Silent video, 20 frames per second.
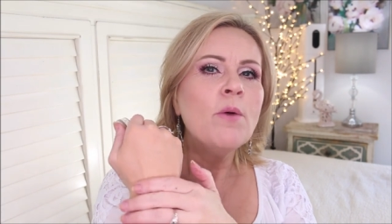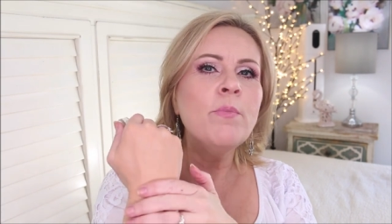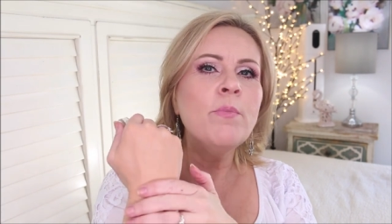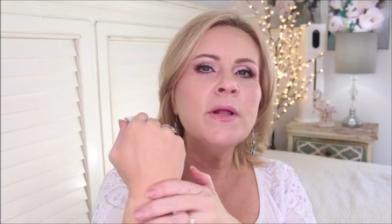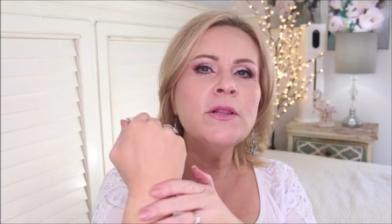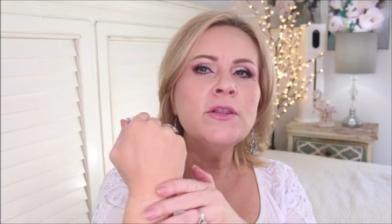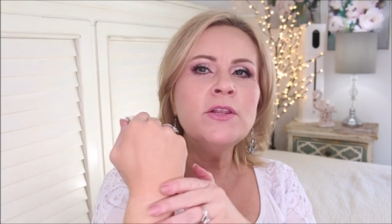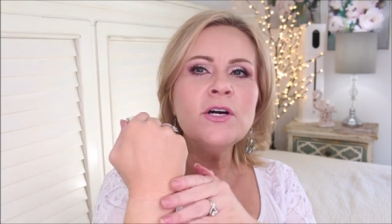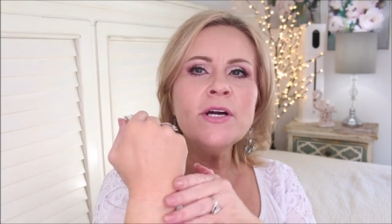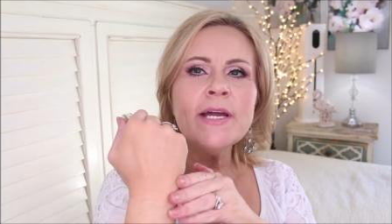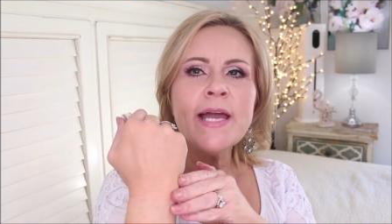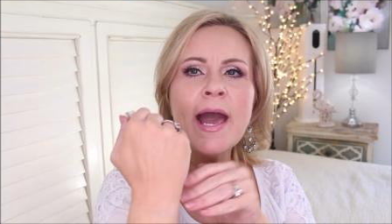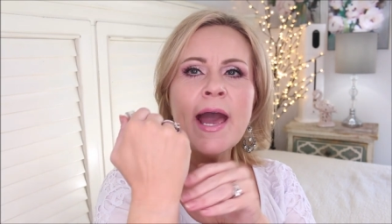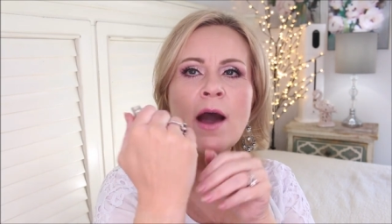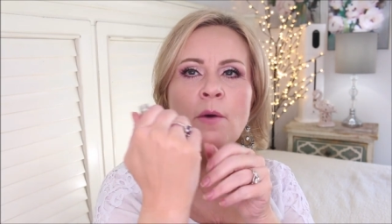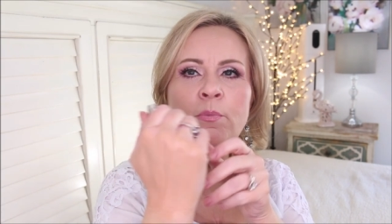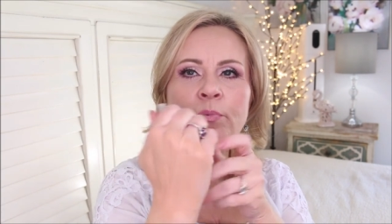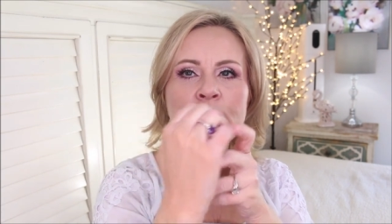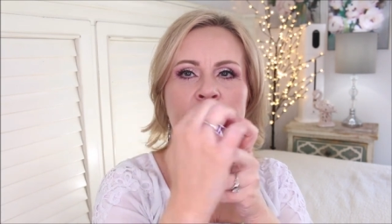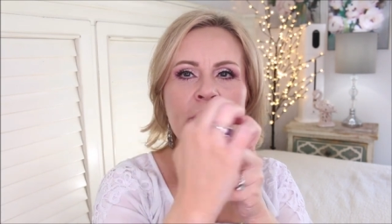But look
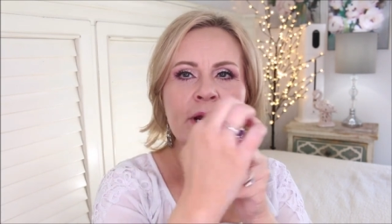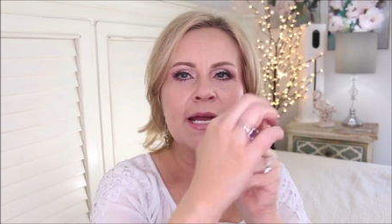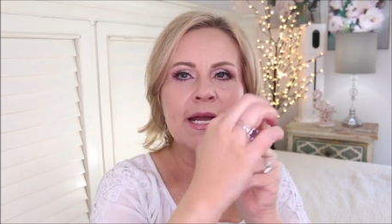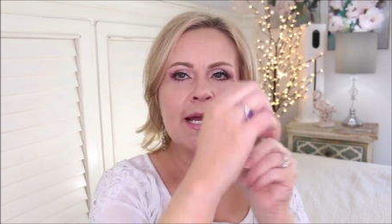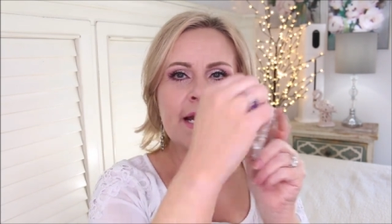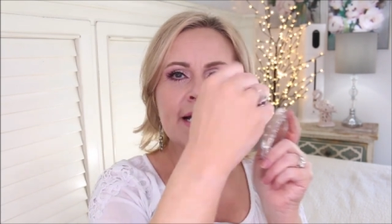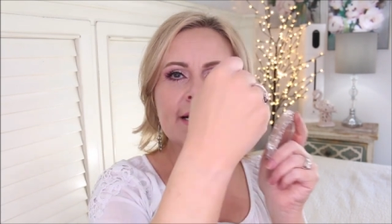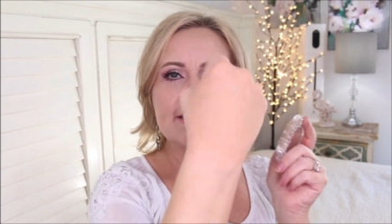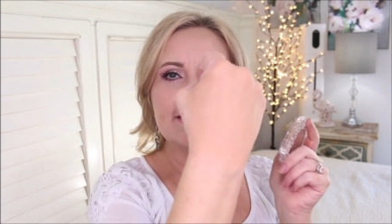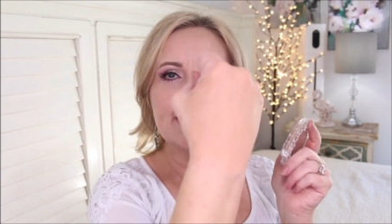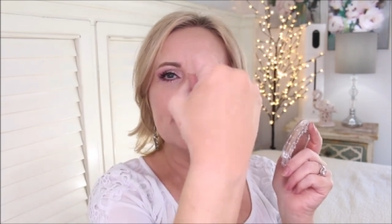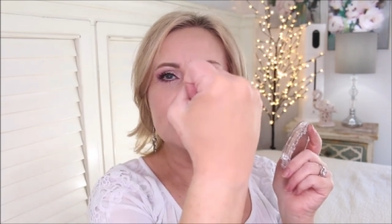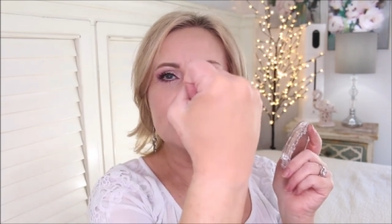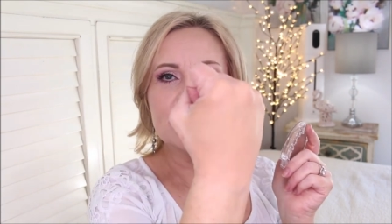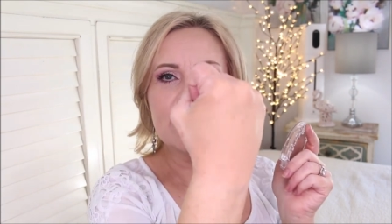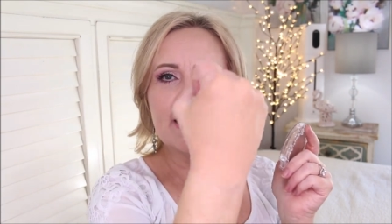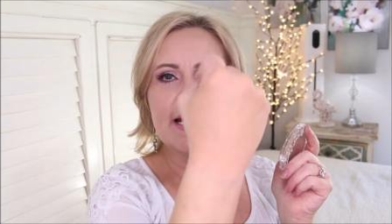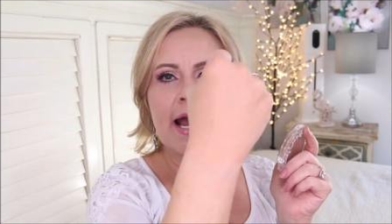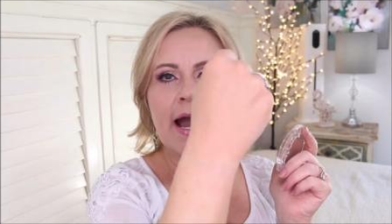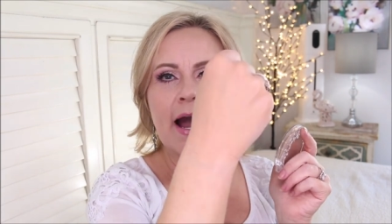how pretty it
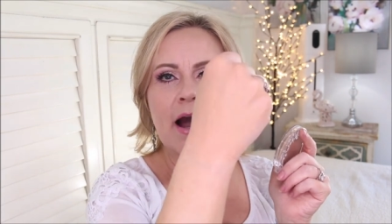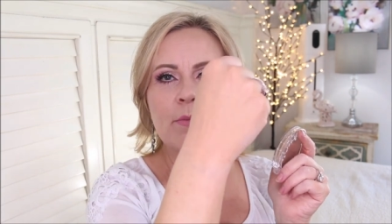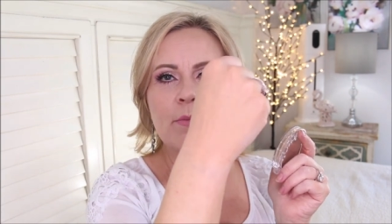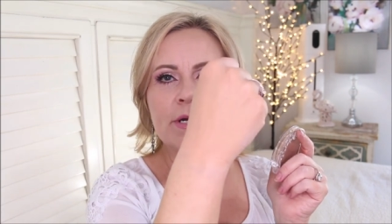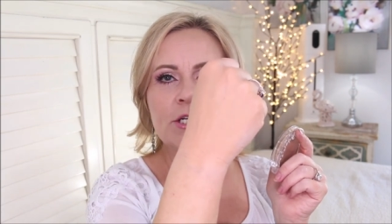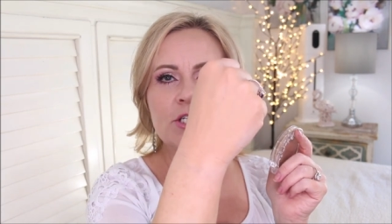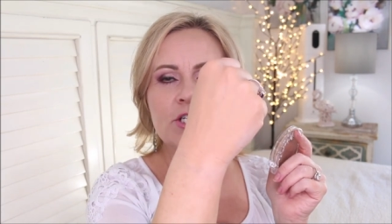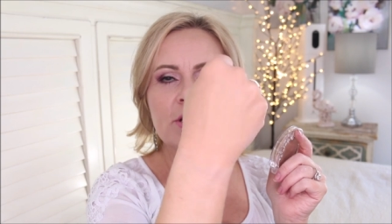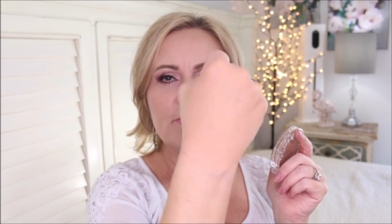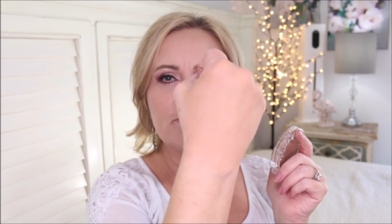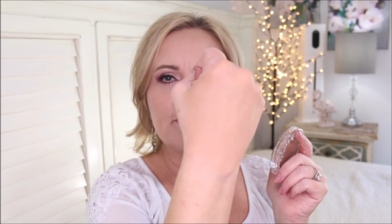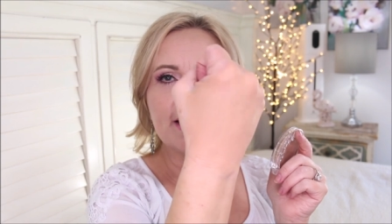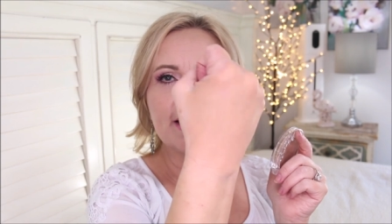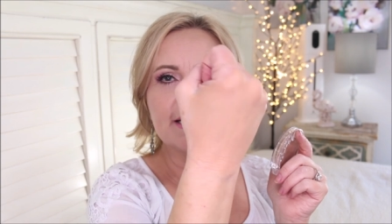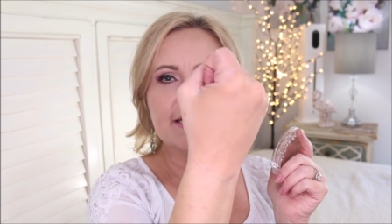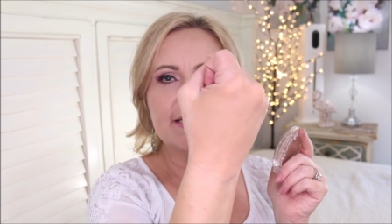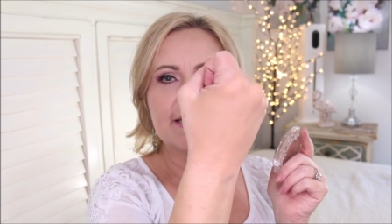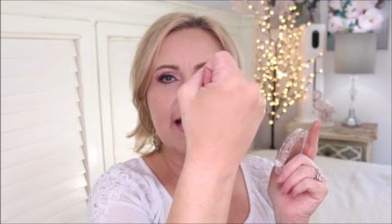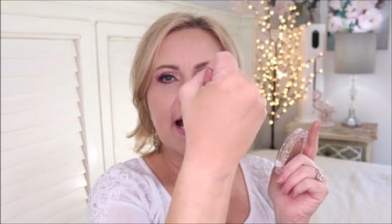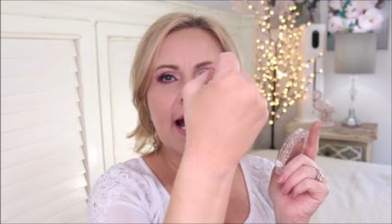does and how much it
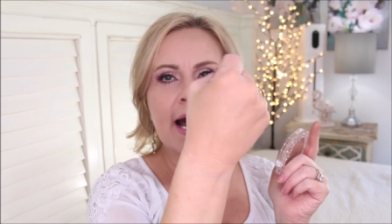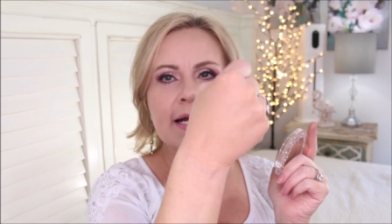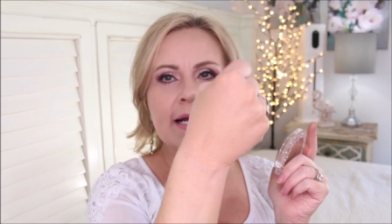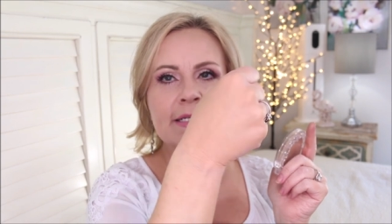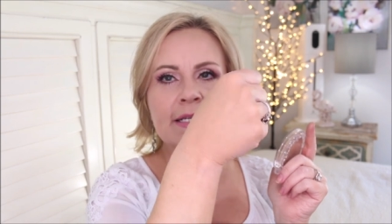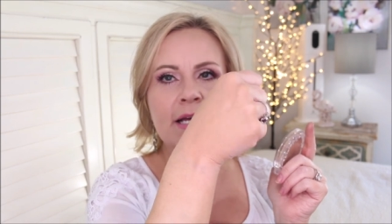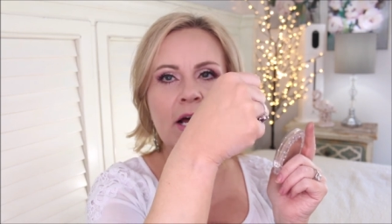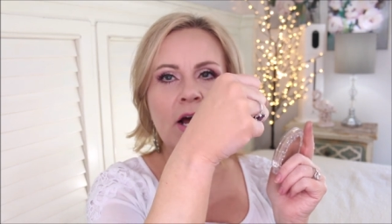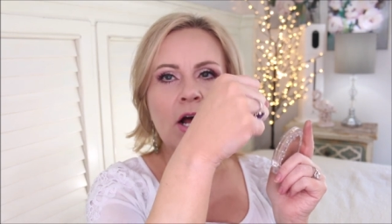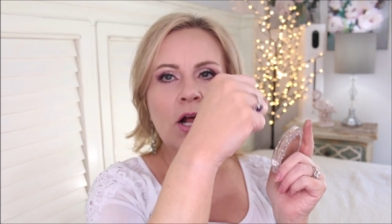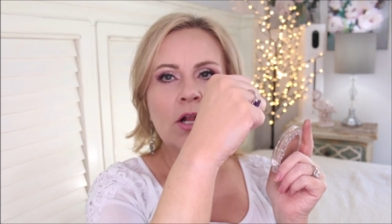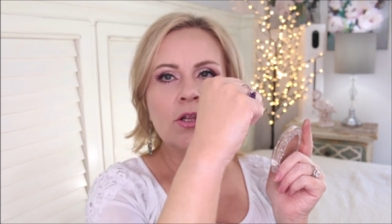makes that